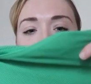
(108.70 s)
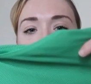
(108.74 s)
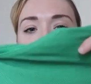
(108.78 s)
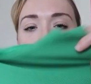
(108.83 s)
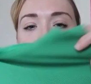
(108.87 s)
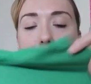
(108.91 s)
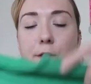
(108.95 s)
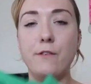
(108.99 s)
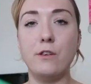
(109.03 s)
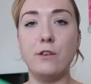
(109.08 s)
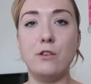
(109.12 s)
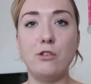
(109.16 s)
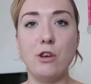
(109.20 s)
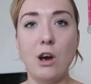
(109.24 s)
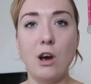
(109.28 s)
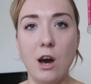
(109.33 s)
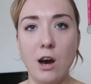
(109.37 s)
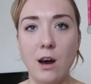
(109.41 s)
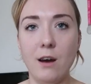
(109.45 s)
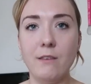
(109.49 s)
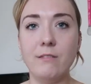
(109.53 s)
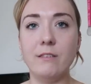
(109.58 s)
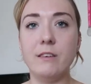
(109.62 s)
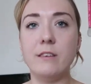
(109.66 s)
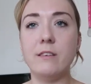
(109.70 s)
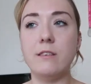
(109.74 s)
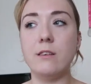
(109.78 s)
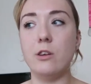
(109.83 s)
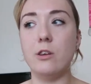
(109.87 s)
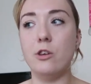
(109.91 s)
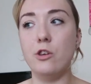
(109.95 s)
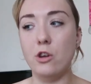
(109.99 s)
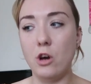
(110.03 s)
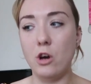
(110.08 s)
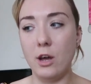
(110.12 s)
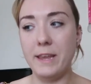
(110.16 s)
So for Tara's
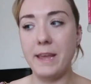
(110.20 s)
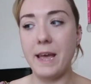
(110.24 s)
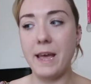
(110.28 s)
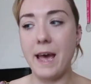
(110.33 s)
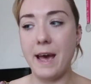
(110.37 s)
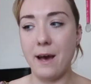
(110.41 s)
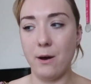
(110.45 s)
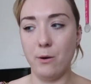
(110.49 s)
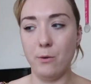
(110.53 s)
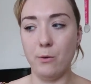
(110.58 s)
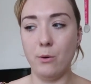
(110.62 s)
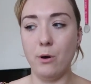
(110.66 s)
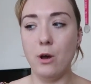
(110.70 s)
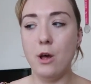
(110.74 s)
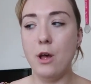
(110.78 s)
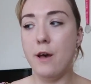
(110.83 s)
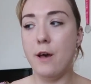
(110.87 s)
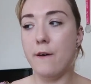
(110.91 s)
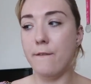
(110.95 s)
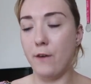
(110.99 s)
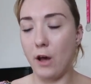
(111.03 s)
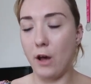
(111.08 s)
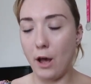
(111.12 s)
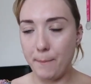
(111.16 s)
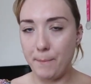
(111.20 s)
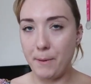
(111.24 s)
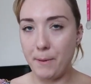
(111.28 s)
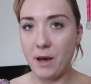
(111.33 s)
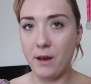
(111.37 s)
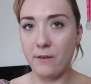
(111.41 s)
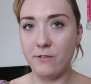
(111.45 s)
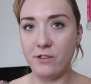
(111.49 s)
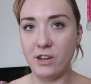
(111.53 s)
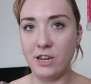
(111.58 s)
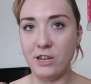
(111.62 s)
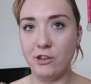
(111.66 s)
night out for her
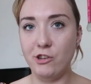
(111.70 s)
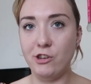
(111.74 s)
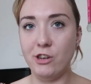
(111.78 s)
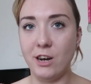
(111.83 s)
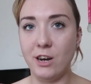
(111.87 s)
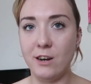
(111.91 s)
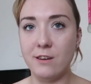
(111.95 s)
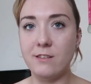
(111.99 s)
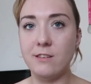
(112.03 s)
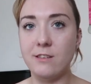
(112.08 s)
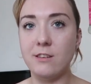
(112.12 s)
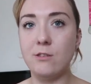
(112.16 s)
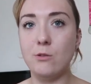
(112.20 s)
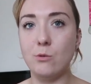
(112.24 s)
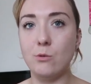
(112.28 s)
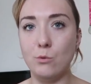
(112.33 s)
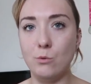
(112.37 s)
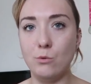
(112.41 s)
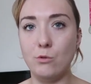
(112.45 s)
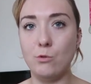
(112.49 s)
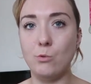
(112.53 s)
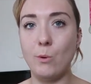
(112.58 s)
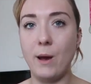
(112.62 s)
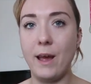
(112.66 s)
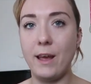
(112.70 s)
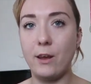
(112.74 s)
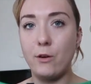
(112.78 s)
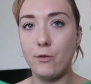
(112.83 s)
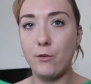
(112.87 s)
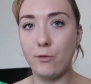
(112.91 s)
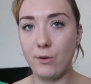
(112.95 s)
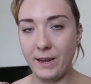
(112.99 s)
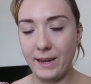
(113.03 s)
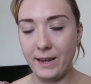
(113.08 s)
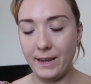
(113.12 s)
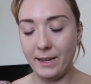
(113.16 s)
birthday, she asked us all to wear
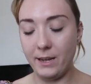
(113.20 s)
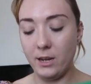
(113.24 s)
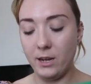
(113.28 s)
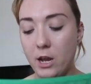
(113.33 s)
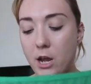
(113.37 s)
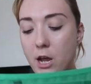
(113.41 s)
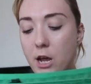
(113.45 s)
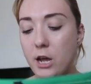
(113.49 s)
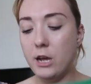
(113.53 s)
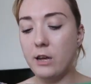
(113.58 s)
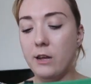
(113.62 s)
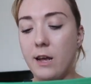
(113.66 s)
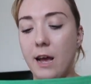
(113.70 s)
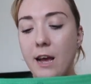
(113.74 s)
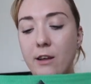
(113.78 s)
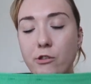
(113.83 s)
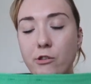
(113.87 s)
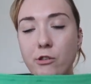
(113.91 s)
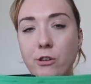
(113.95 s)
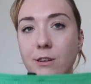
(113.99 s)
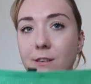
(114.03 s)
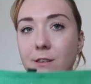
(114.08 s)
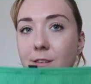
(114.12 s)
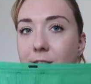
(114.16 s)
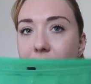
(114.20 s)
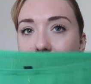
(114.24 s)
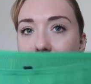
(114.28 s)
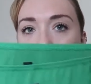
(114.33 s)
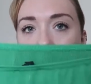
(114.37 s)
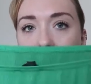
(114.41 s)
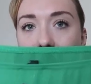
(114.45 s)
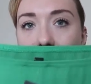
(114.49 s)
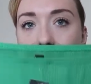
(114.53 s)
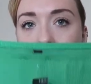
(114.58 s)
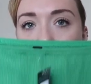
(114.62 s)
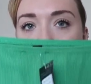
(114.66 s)
green. As you can
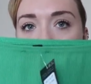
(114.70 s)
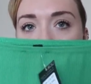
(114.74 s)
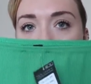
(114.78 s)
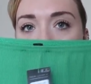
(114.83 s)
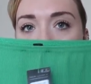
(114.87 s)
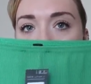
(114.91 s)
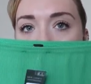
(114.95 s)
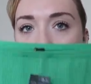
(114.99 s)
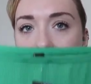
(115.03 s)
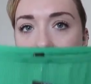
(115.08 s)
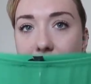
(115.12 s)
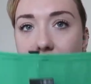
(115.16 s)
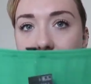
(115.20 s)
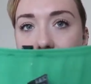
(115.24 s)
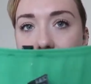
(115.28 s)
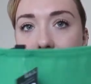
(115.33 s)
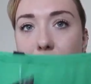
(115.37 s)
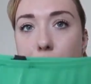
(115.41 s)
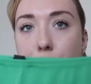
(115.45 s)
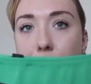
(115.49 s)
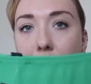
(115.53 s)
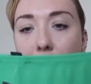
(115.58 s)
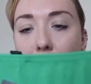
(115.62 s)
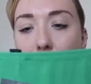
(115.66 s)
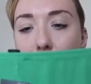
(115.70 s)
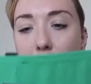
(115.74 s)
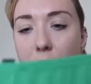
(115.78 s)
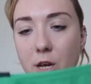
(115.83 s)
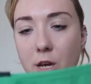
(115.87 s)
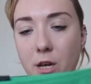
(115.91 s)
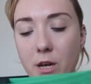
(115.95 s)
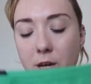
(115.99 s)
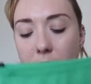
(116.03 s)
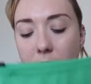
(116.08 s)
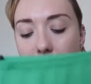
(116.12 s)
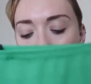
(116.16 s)
see, I didn't wear this
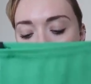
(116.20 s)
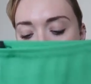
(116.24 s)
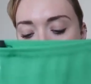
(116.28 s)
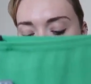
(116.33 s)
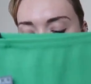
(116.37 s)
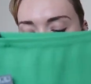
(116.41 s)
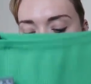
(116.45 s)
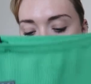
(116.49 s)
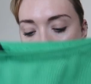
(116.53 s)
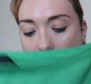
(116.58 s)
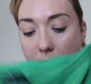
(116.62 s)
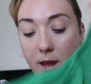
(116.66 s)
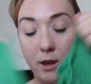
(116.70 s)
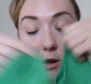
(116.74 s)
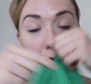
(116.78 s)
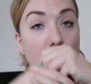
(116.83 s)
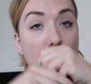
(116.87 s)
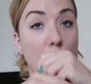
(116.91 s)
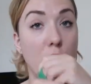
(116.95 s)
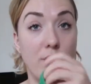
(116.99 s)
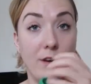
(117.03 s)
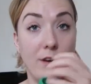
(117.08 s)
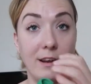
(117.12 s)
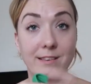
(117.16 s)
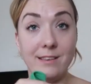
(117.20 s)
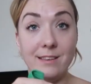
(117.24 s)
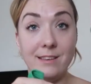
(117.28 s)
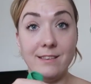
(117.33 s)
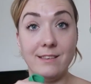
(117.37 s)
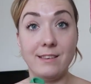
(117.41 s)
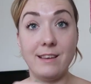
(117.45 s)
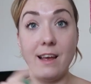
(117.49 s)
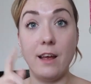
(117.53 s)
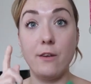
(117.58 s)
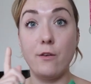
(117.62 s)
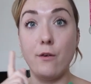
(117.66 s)
because I got a dress
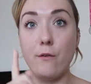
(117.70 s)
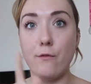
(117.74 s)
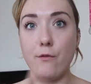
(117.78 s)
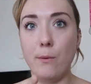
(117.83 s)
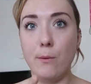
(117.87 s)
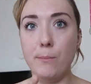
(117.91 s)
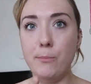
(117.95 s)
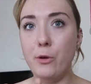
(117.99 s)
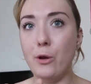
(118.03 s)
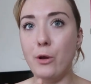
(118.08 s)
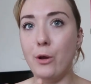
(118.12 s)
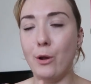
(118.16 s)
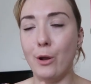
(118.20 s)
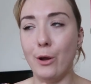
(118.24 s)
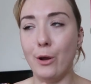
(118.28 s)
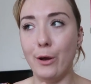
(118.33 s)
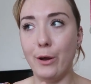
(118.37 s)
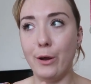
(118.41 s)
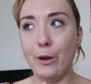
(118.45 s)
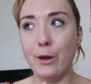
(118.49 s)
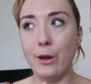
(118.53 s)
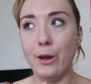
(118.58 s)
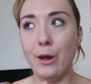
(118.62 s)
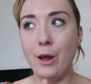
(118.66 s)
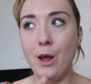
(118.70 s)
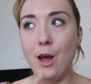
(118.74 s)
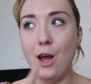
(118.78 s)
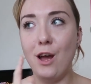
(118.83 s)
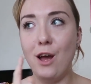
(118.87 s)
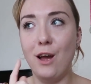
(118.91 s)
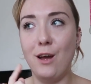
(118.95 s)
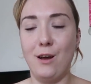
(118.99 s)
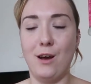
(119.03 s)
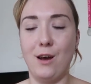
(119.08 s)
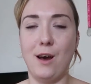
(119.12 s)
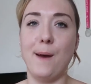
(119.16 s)
instead from New Look.
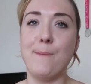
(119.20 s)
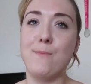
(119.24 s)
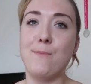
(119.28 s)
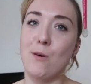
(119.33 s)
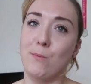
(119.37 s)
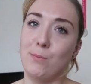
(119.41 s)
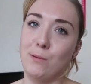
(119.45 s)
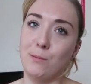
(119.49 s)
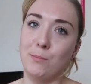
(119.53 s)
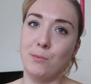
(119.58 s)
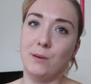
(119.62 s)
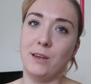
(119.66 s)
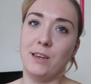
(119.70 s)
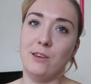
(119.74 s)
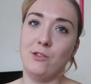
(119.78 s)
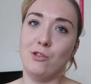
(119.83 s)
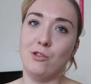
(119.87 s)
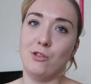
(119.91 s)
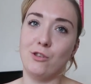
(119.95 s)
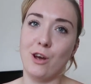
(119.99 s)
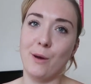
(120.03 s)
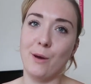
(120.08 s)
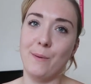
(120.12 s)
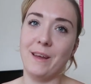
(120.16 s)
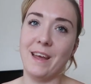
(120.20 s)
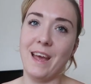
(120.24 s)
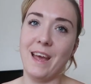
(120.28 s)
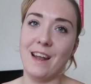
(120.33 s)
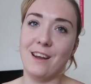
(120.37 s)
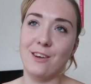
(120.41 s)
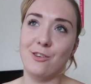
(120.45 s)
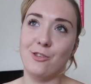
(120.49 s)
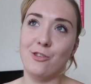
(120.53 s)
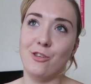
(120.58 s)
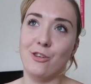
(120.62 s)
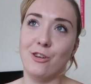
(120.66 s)
I probably should go and get
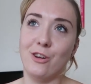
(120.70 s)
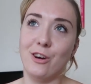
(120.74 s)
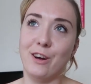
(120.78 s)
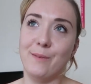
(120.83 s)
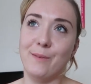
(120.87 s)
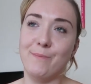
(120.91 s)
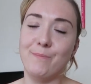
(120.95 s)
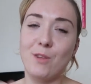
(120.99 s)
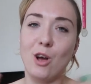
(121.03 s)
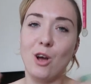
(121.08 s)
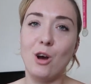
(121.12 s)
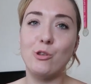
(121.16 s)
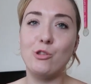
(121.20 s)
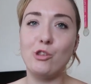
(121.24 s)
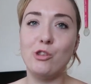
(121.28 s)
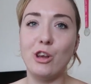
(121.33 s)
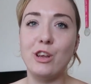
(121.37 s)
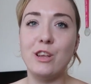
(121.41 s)
it, shouldn't I? I'll show